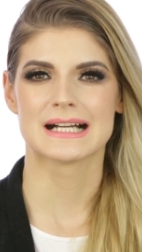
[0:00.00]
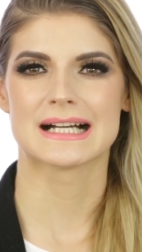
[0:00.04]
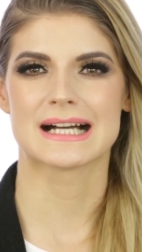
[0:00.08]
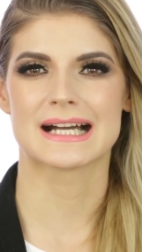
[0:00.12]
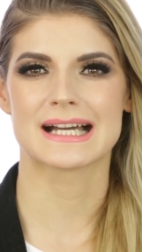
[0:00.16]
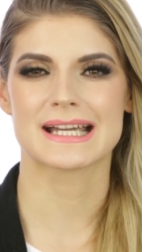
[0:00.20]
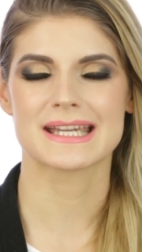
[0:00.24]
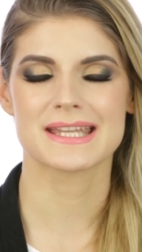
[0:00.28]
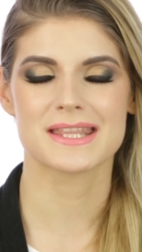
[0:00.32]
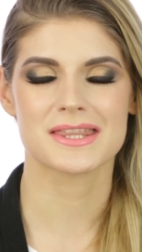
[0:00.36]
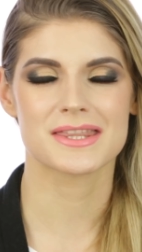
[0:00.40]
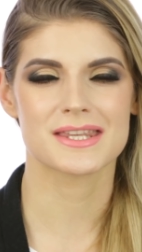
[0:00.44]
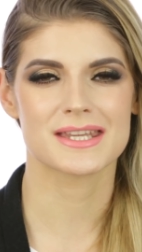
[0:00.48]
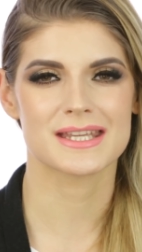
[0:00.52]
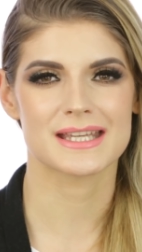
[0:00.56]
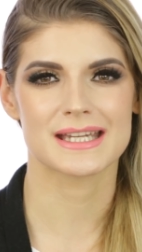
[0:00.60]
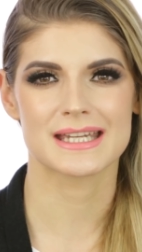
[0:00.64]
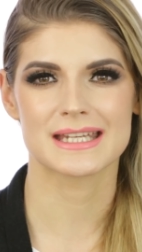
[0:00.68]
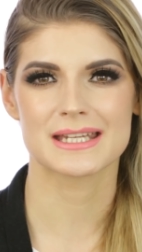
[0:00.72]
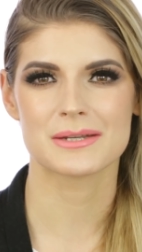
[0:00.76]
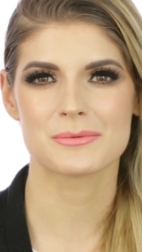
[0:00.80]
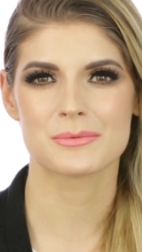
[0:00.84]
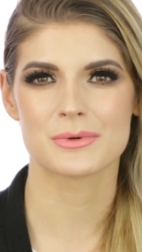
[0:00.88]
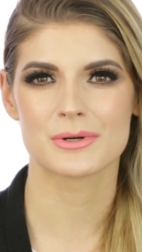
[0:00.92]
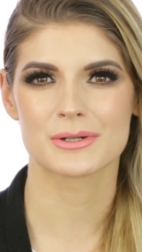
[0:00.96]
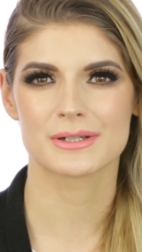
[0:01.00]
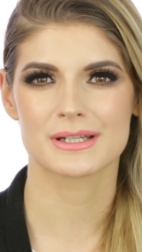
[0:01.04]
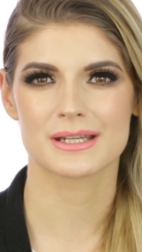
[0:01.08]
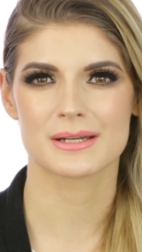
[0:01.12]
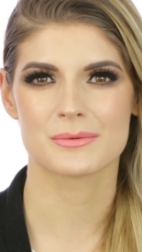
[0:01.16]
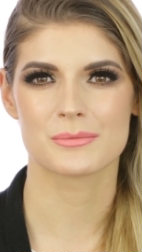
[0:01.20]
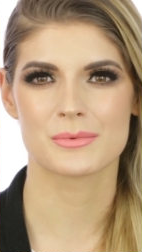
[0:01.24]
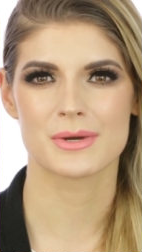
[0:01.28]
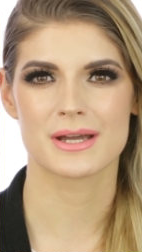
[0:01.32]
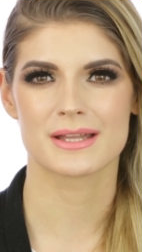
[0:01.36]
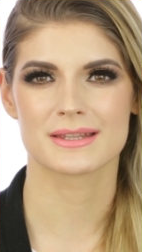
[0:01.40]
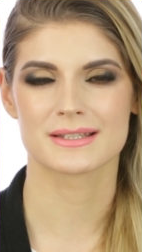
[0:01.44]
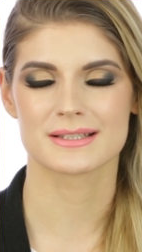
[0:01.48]
I think anyone
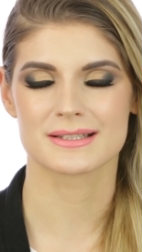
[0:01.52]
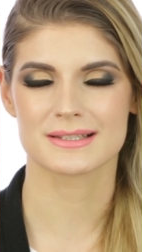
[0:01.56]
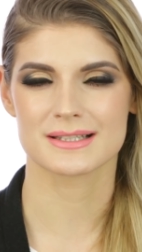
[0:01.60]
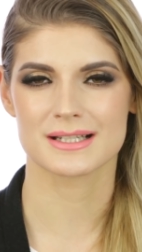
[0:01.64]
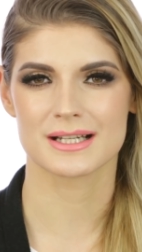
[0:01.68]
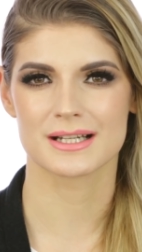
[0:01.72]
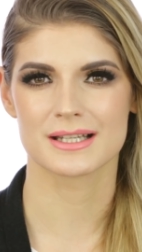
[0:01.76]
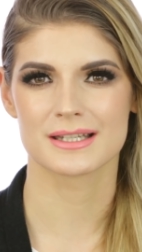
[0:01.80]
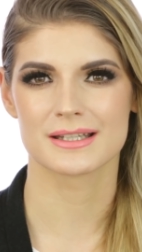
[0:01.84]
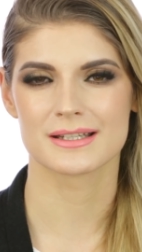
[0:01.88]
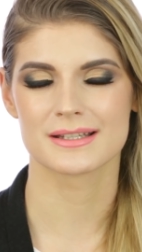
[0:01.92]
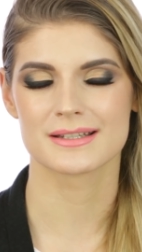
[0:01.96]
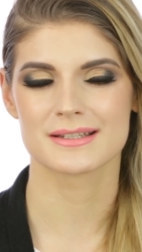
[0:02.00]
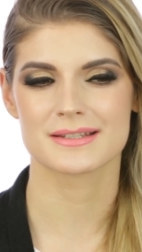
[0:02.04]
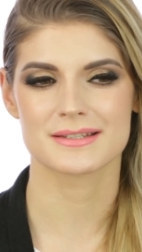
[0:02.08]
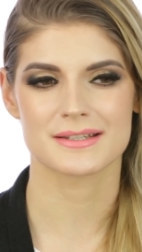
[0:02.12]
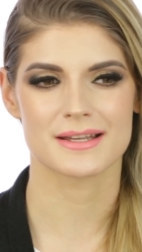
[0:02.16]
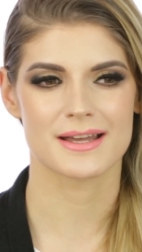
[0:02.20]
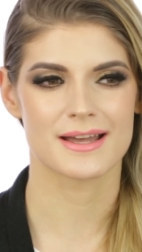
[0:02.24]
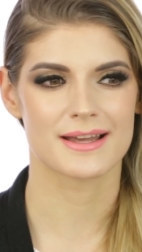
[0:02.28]
can wear these colors.